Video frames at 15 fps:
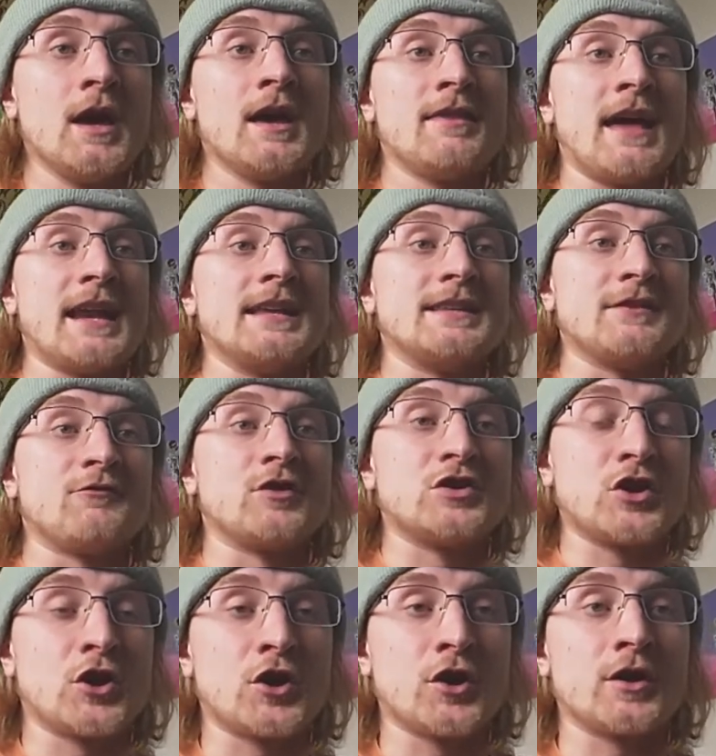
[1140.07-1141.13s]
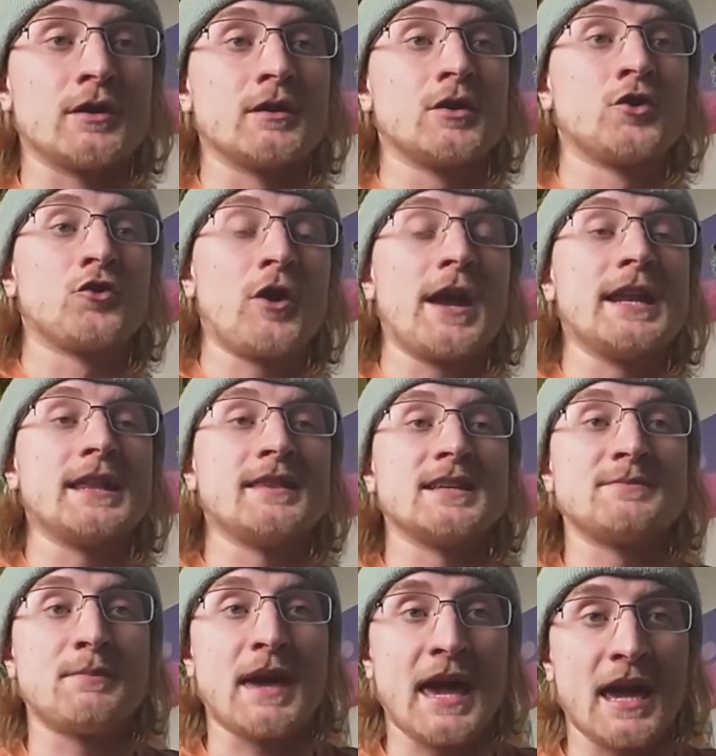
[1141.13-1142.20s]
that is in return creating
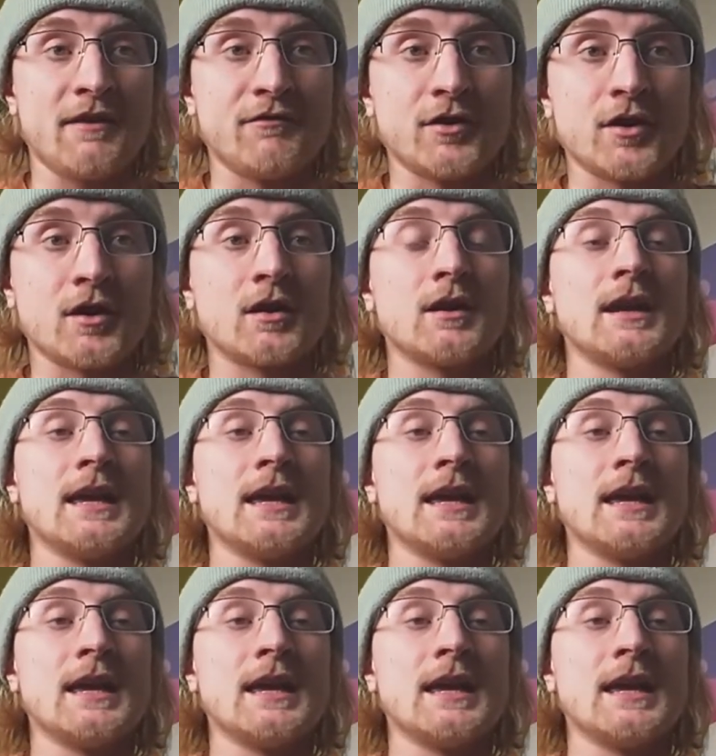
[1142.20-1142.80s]
this behavior